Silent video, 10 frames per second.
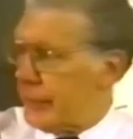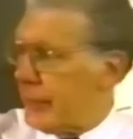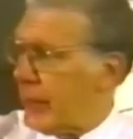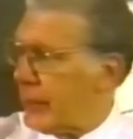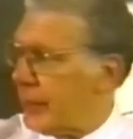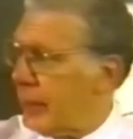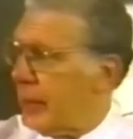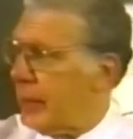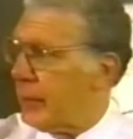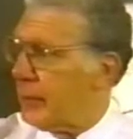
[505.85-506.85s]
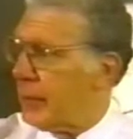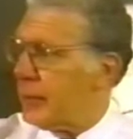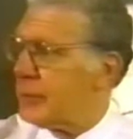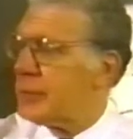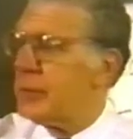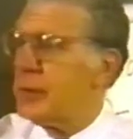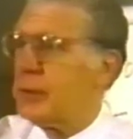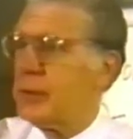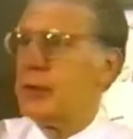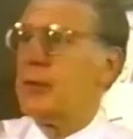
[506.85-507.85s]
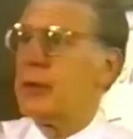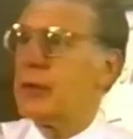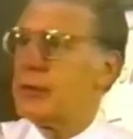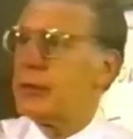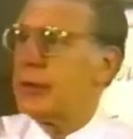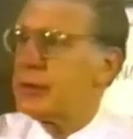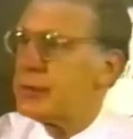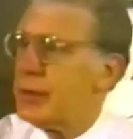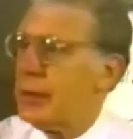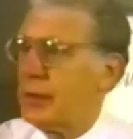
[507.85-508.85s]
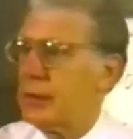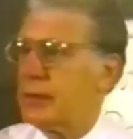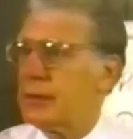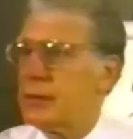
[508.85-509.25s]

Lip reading: synthetic thinking emerged, to doing a curious thing.